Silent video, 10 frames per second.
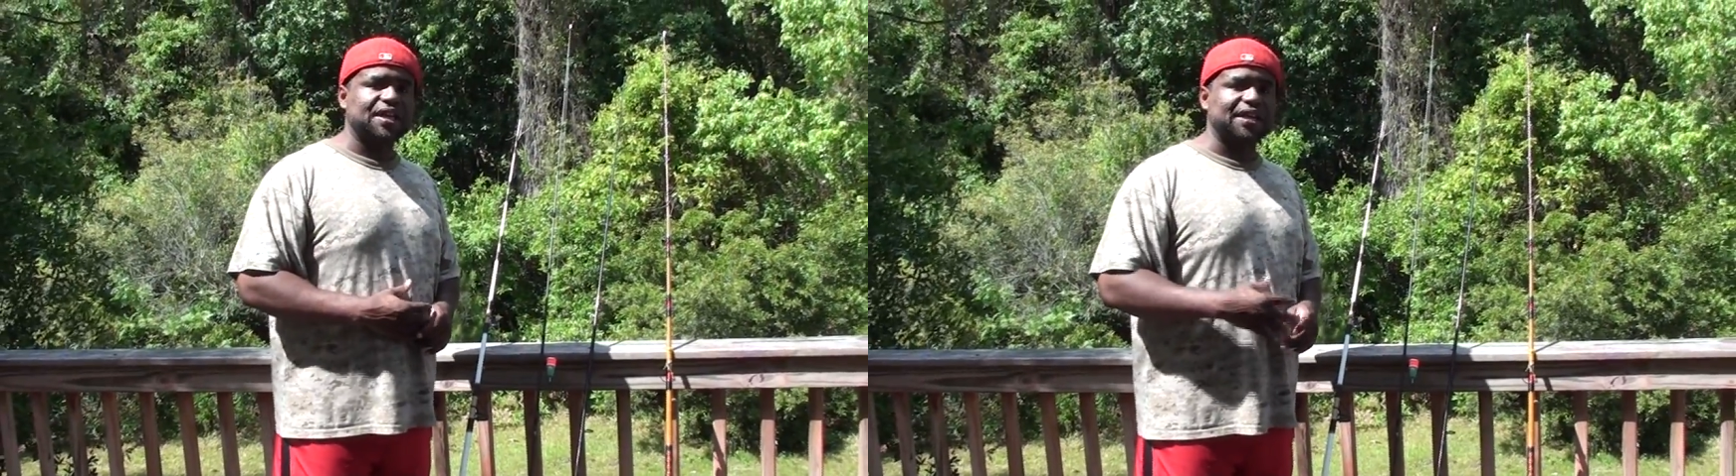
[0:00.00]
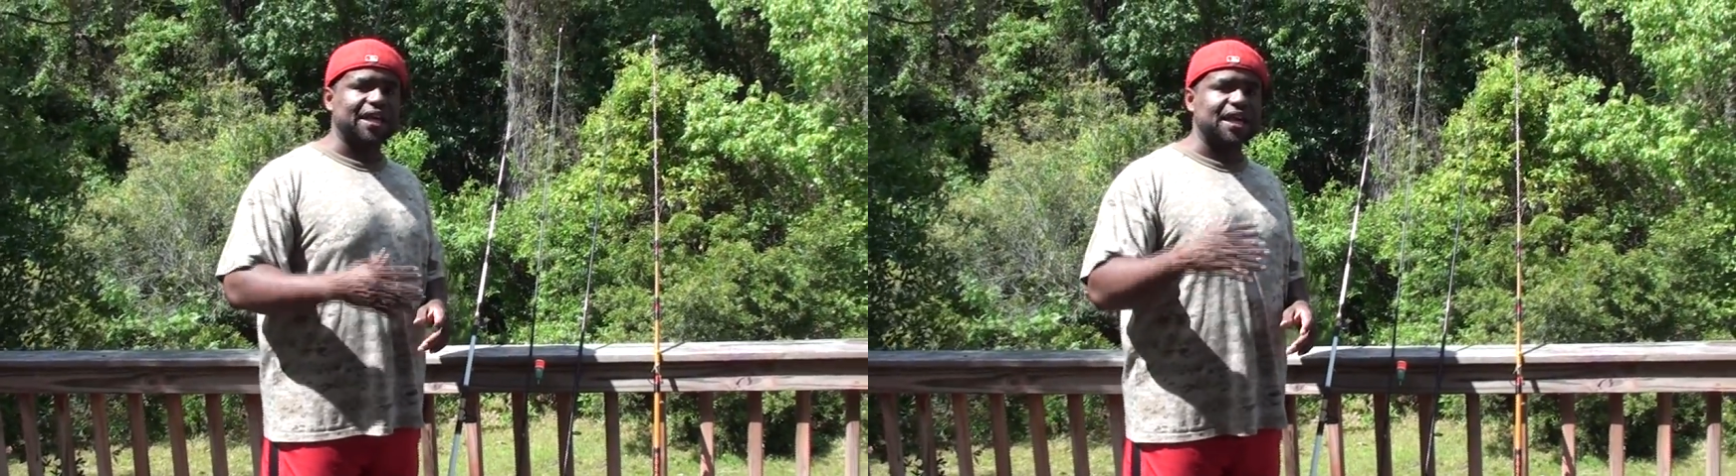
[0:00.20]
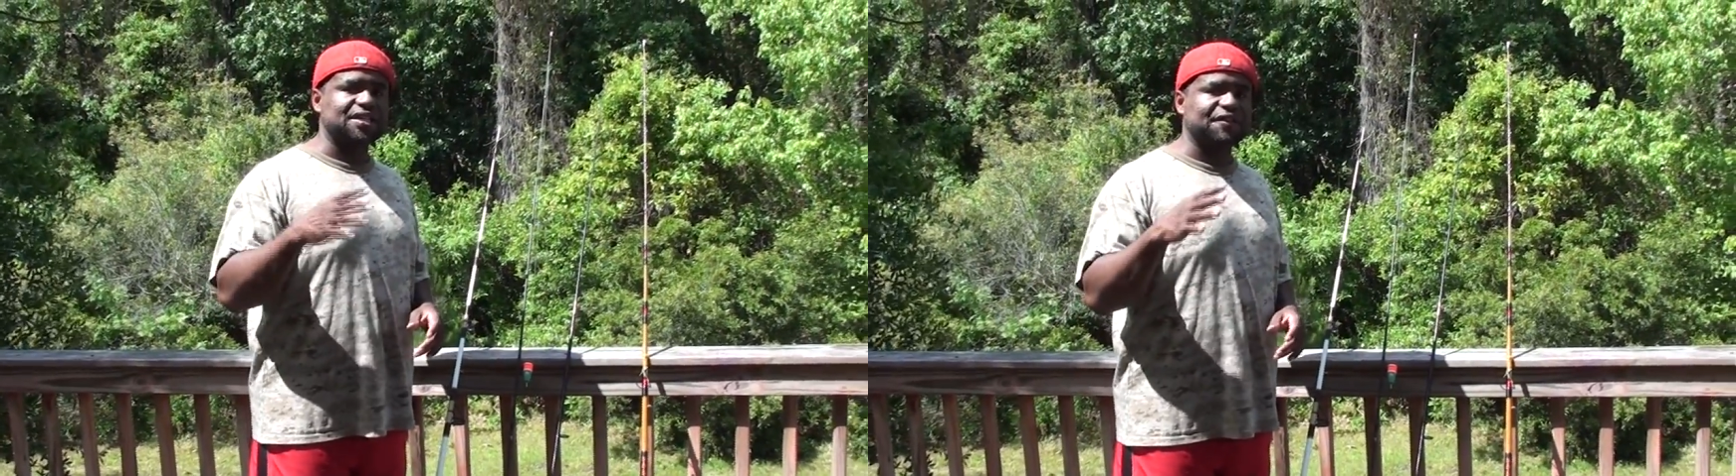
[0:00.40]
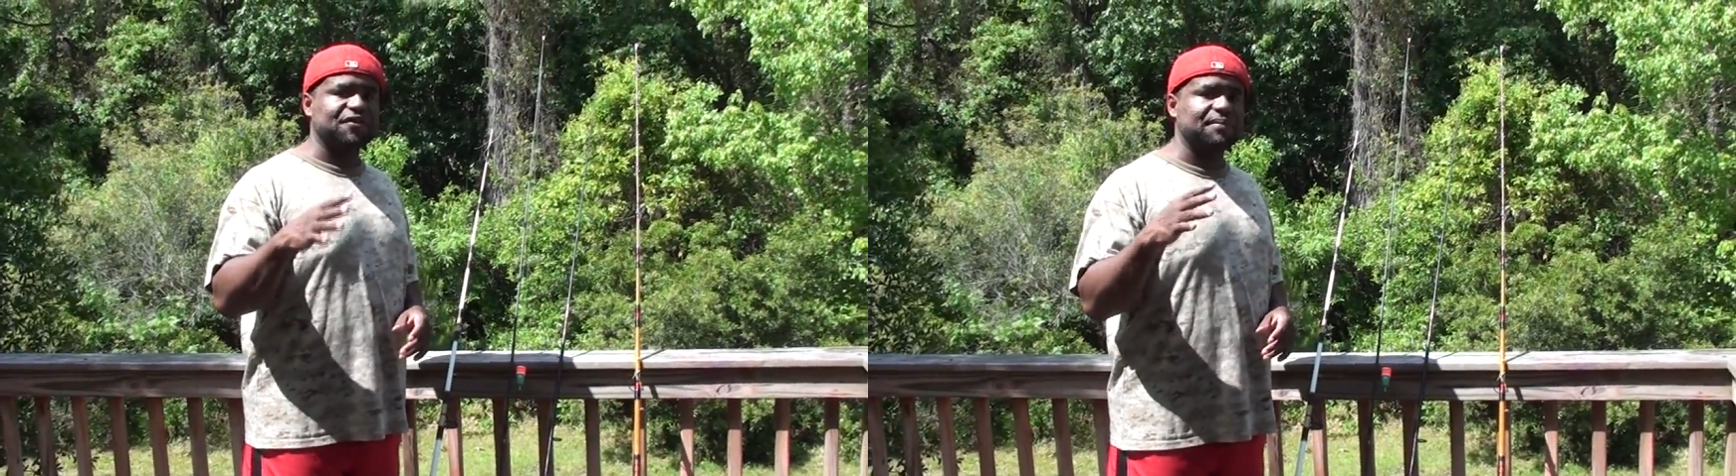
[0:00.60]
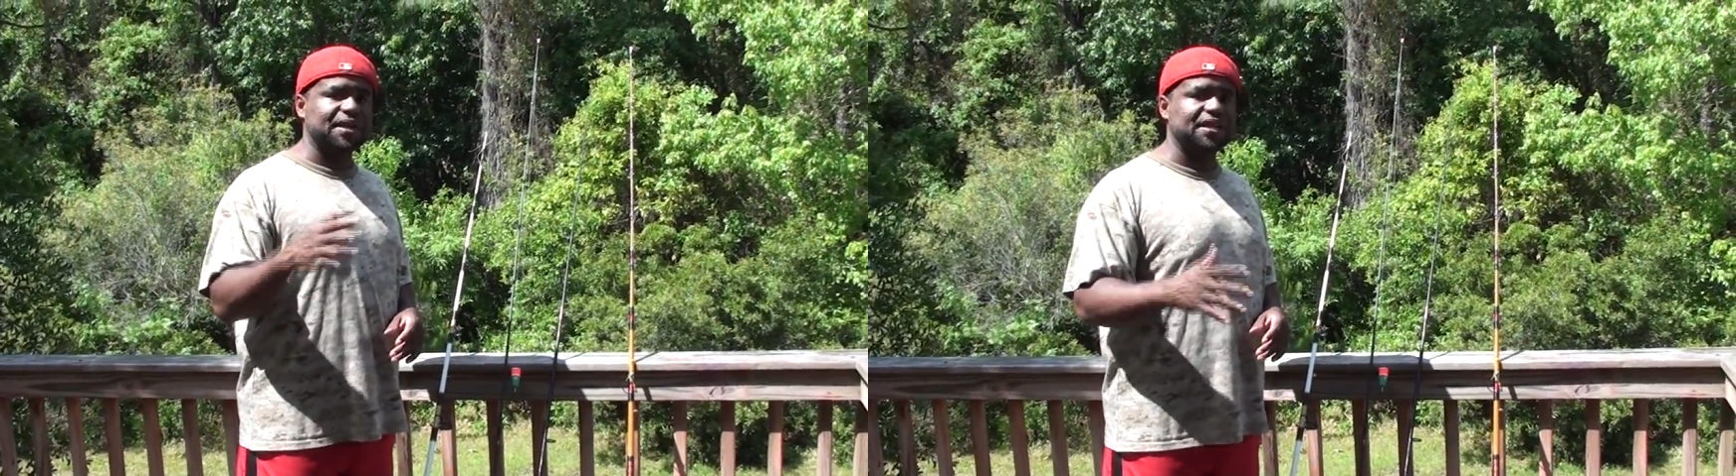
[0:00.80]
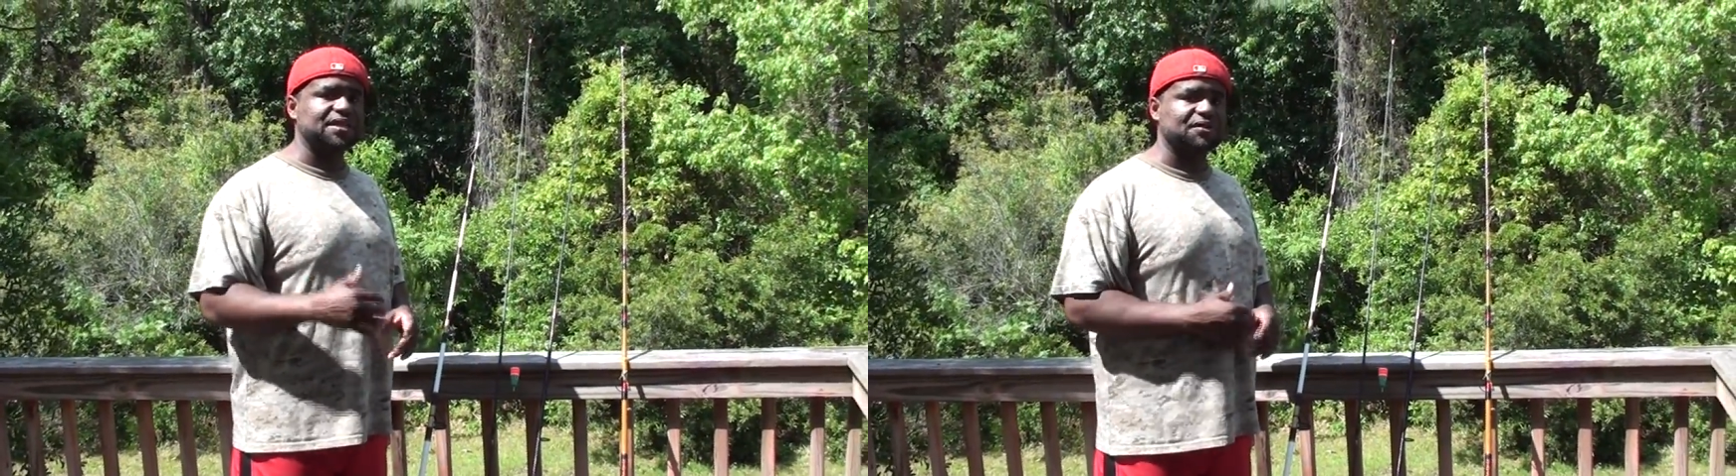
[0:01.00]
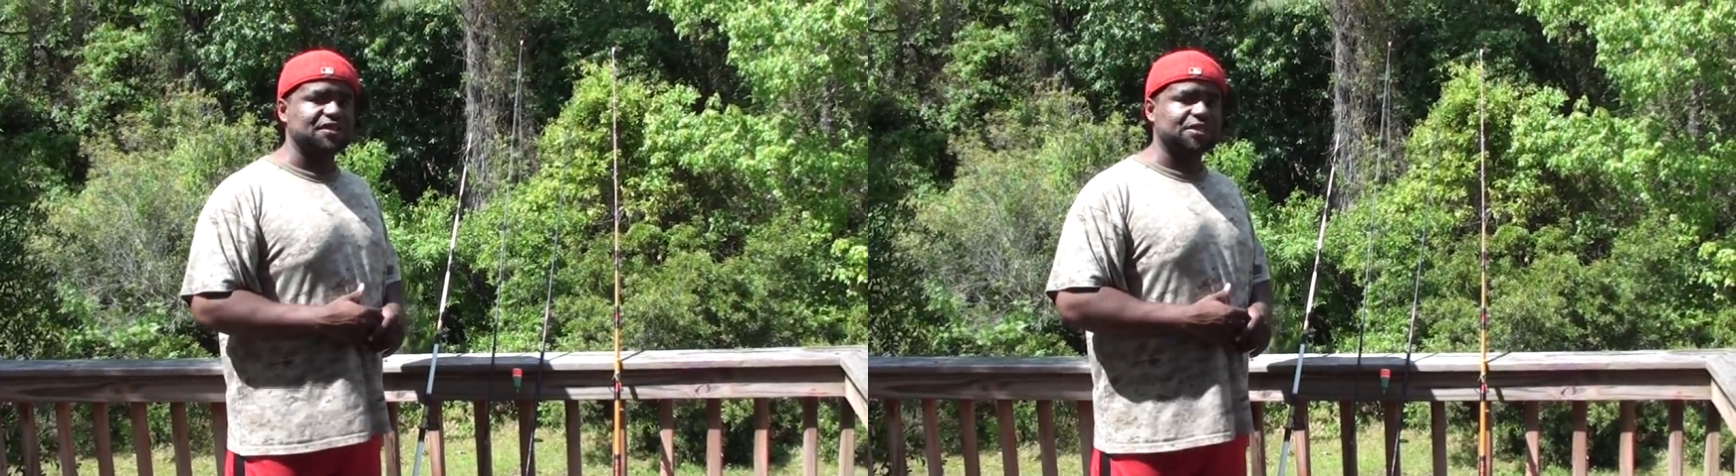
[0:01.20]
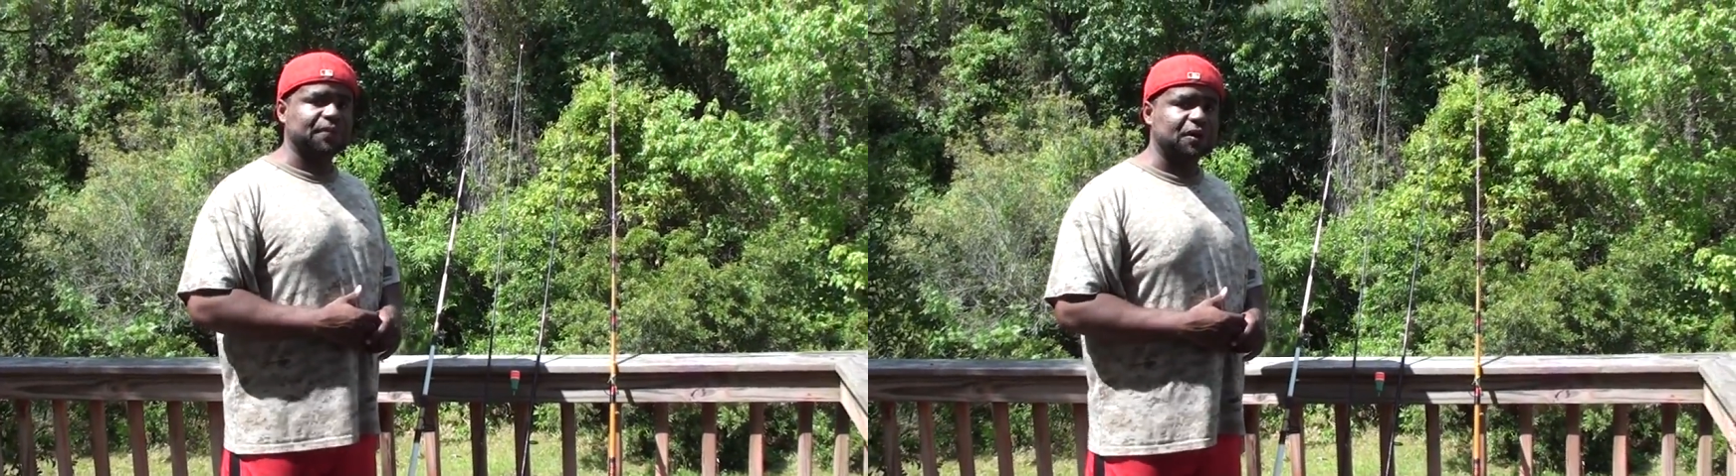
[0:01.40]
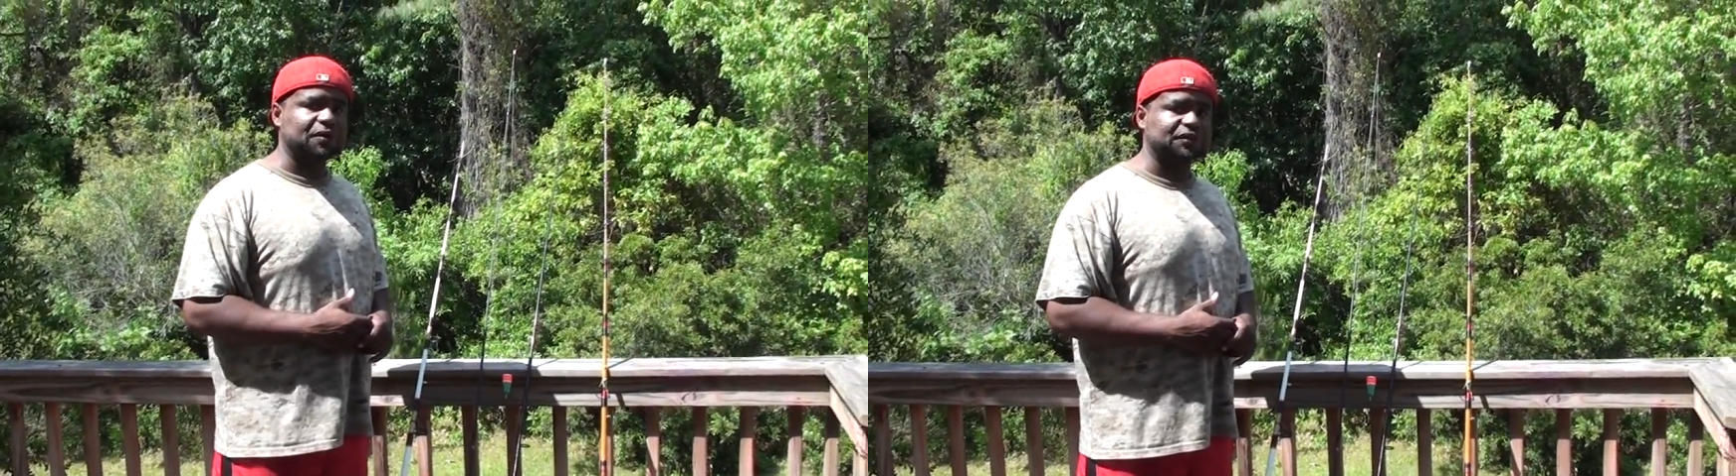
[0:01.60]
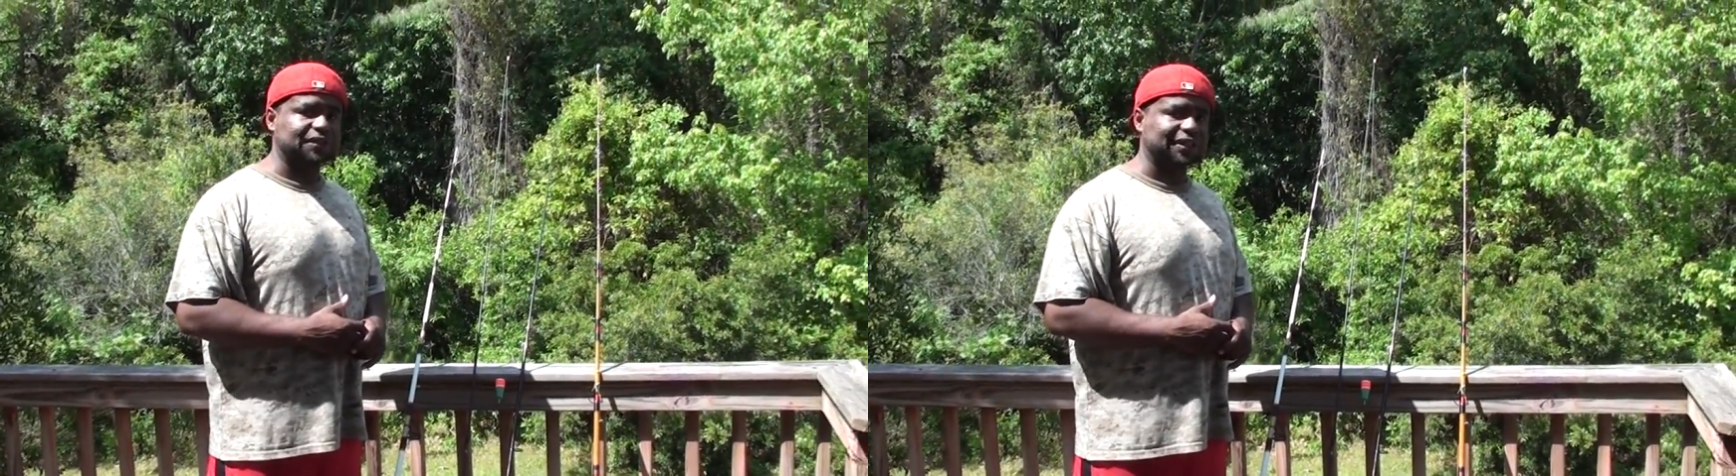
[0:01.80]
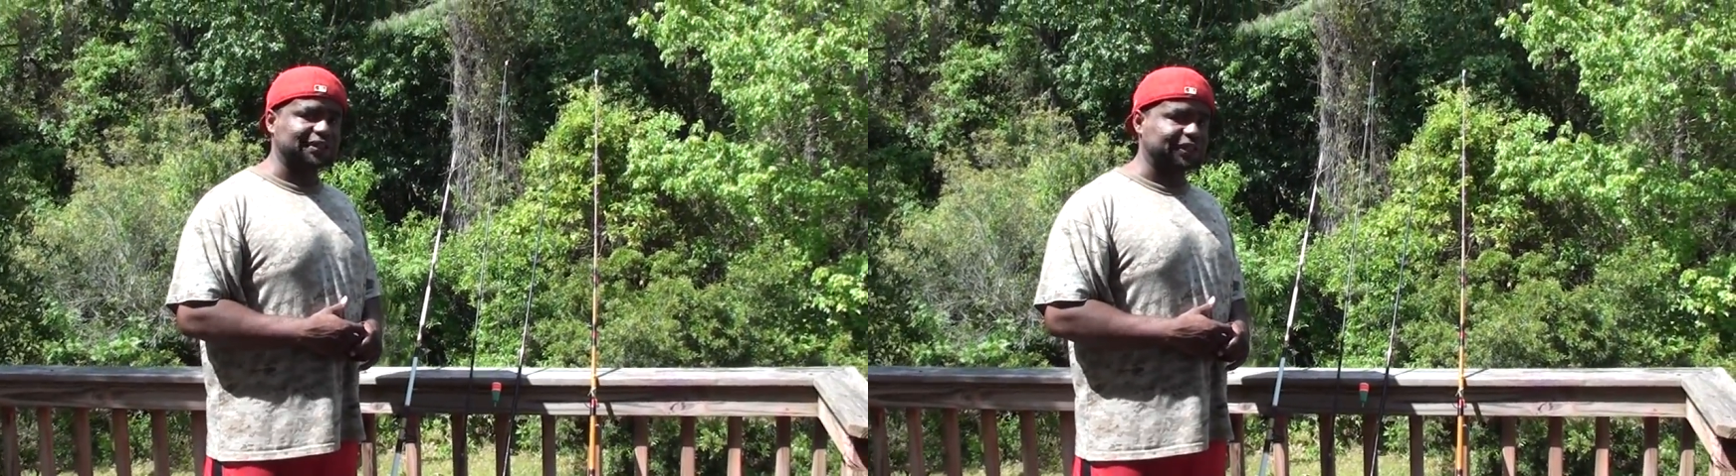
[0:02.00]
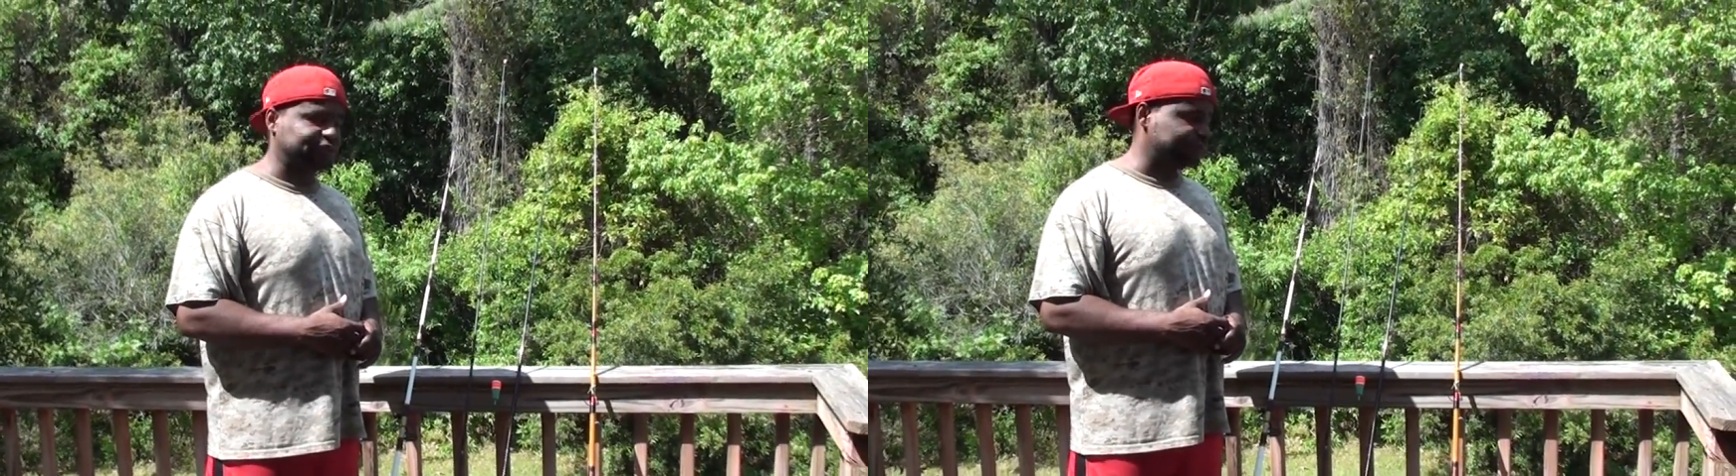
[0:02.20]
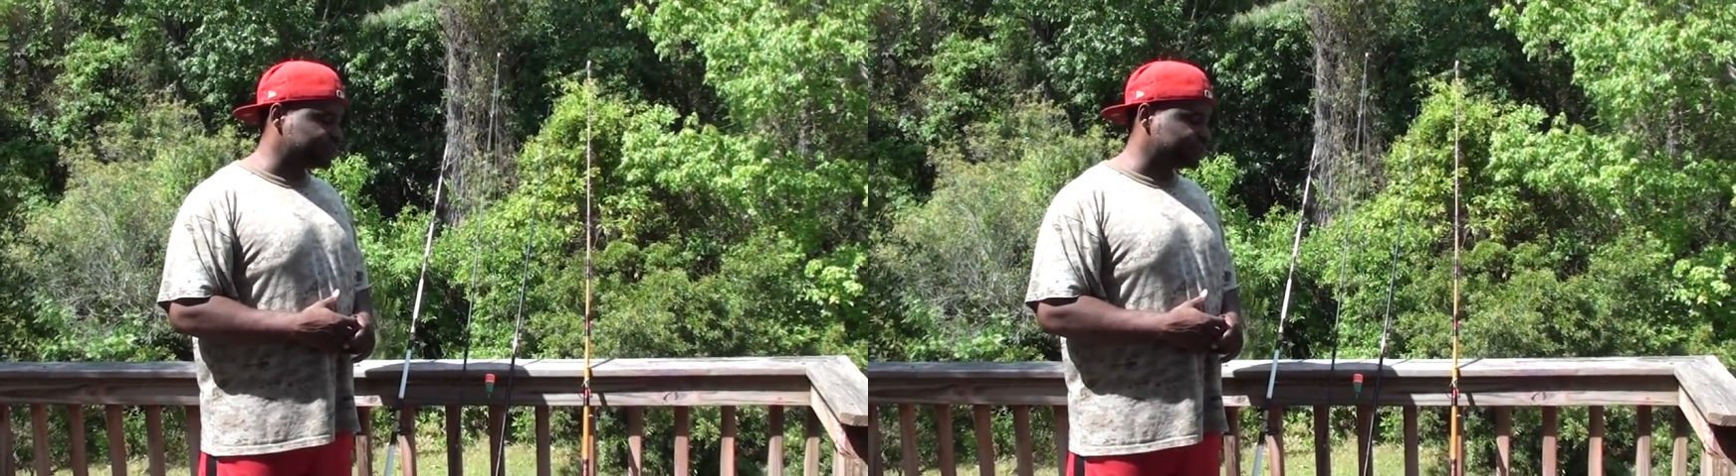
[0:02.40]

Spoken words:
they got different meanings on these poles and all that stuff though.